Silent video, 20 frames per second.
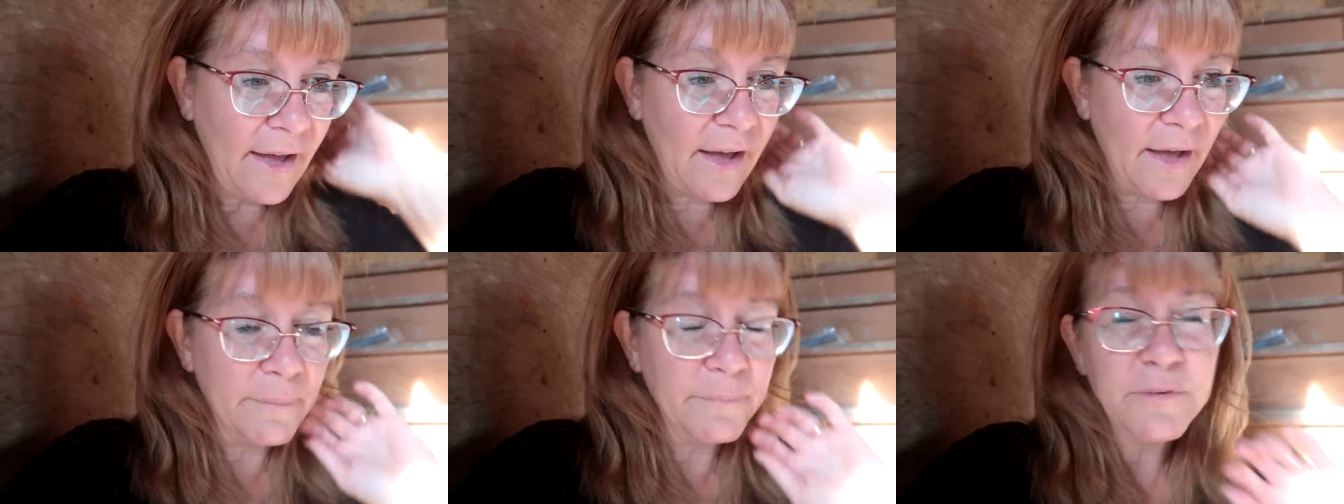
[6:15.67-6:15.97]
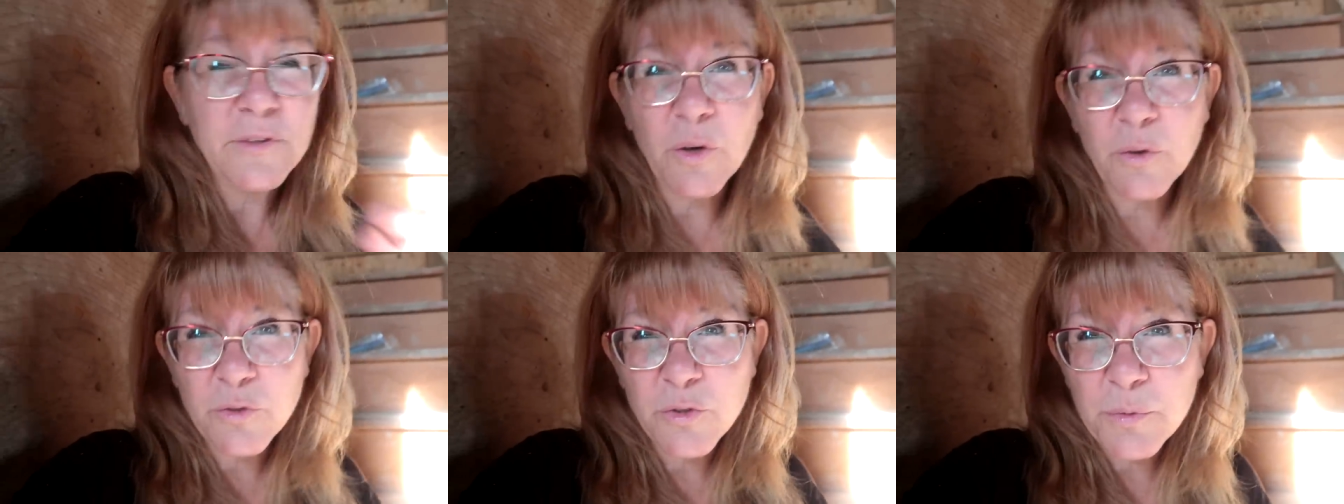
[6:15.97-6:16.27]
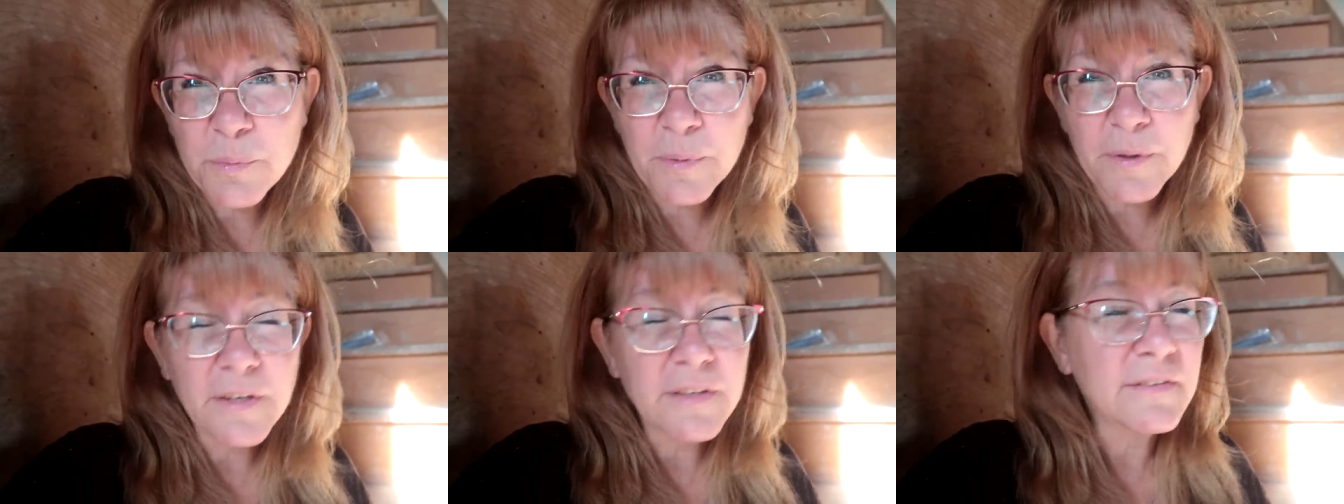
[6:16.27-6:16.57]
I'm so
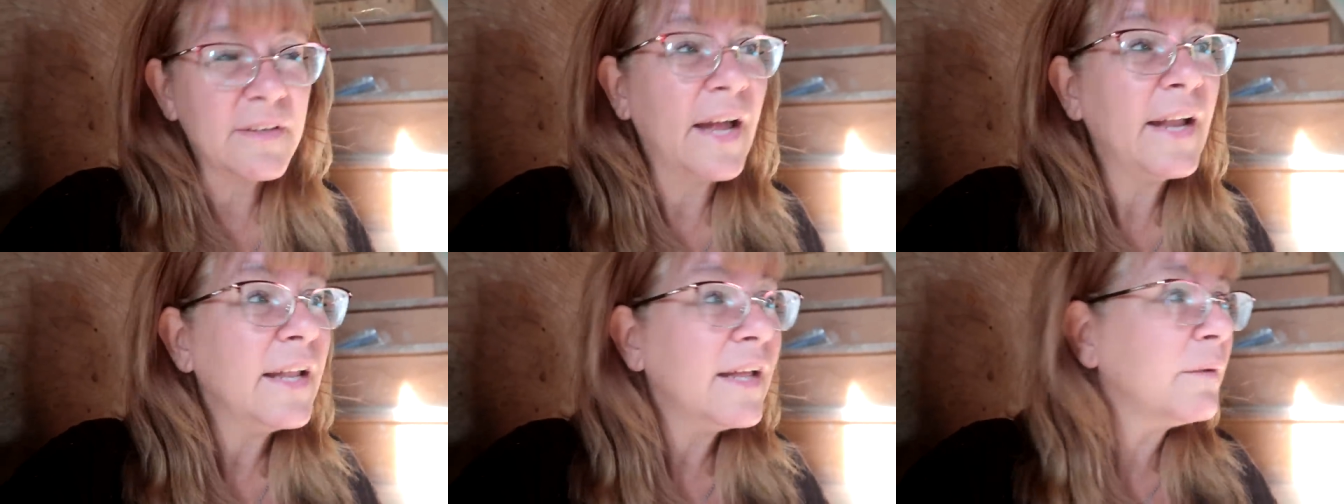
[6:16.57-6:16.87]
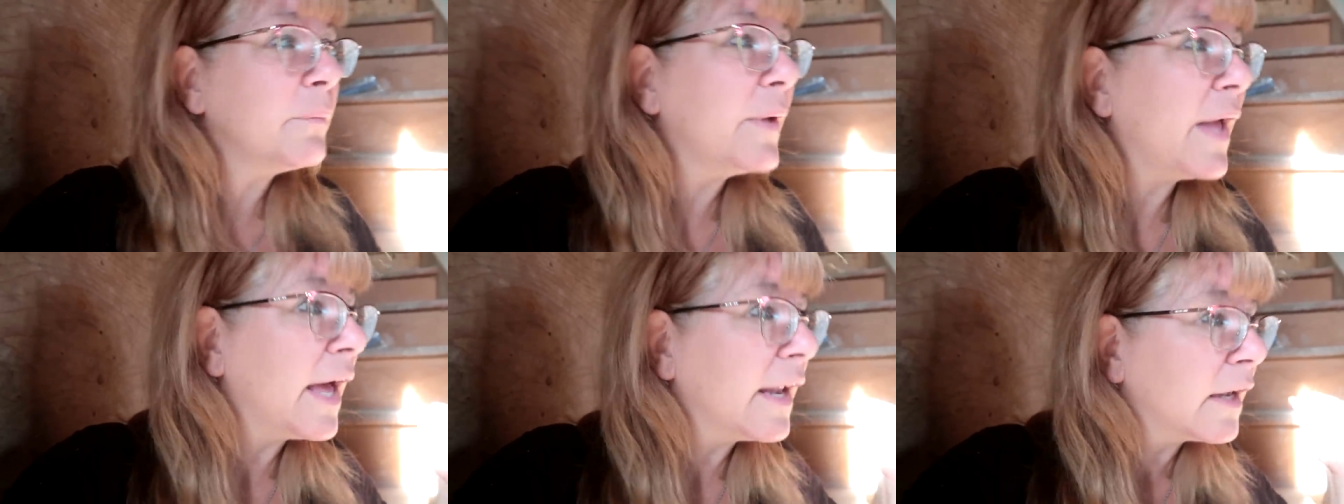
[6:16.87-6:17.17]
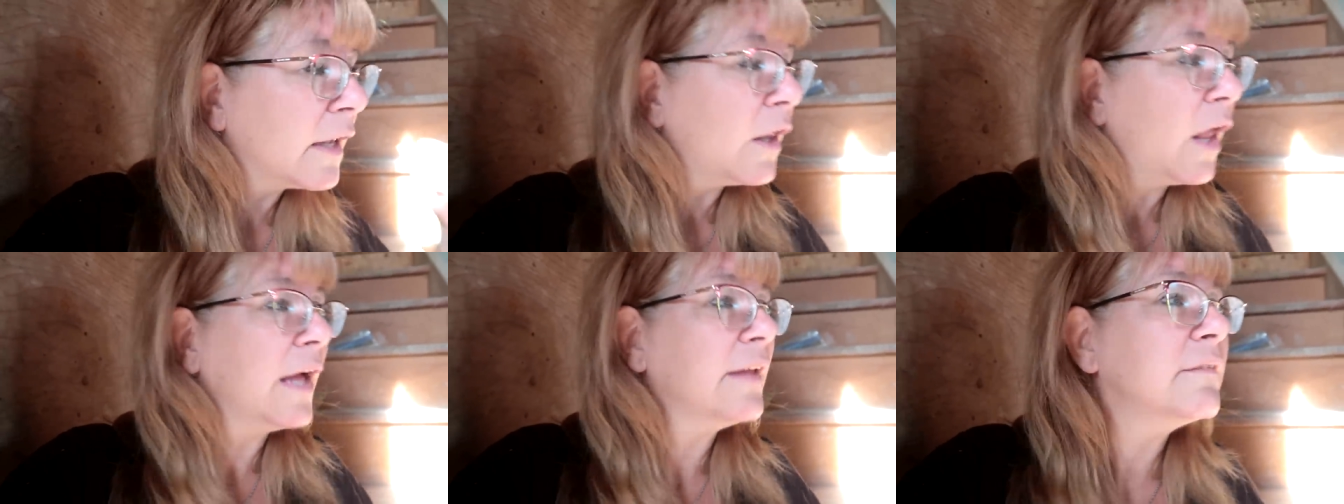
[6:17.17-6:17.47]
super excited. We
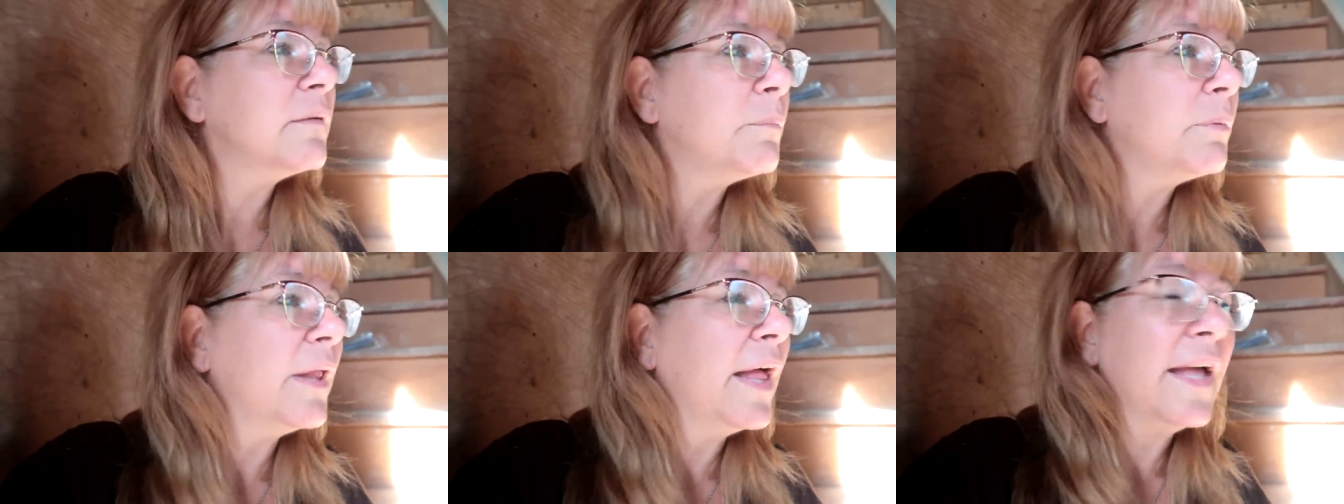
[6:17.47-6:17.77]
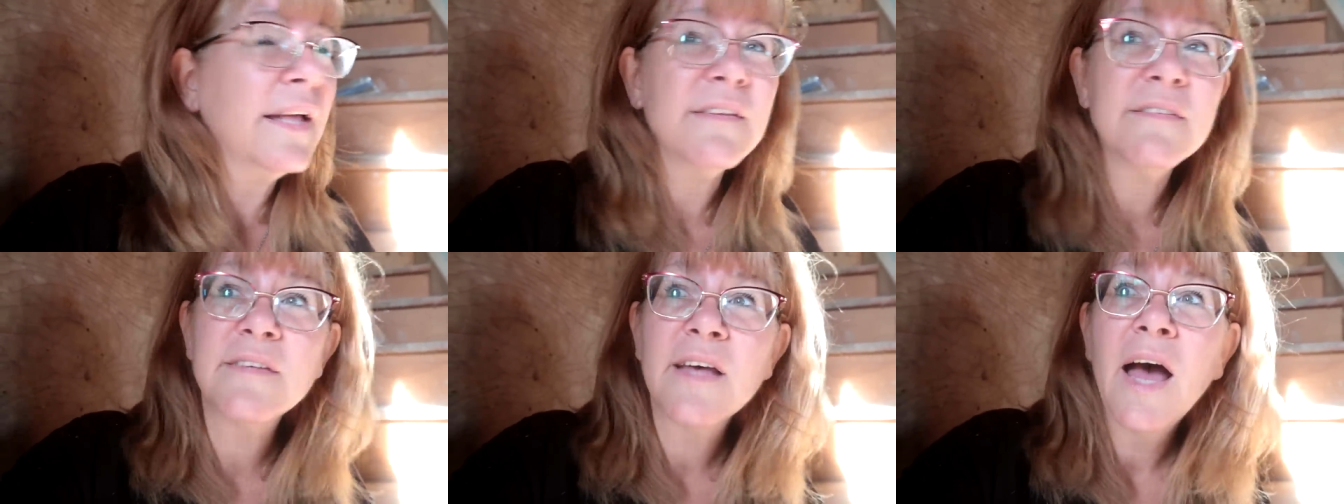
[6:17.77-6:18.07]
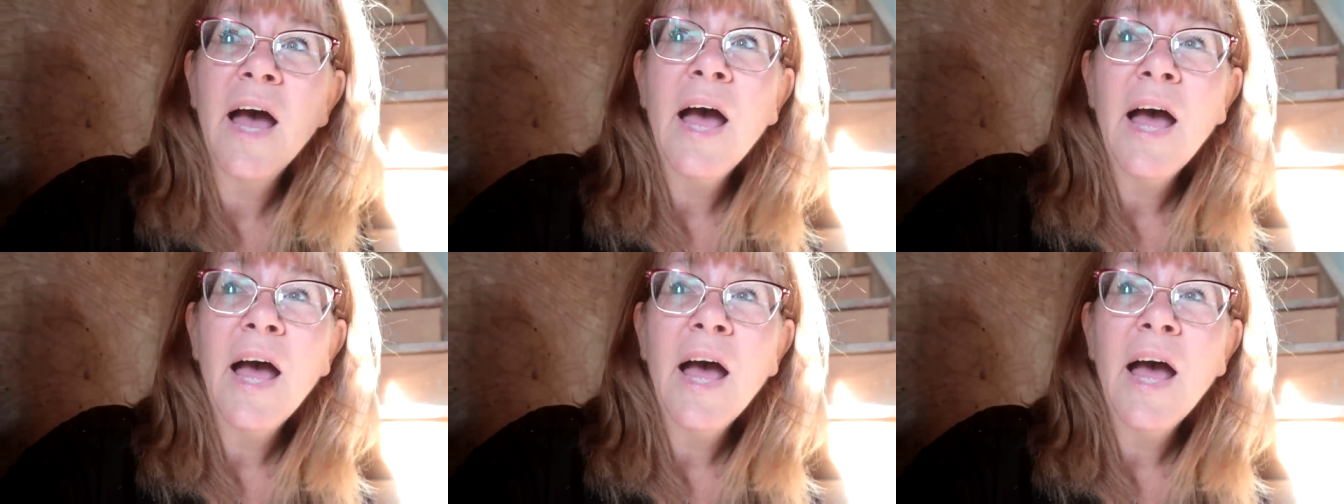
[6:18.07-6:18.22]
had lots of plans.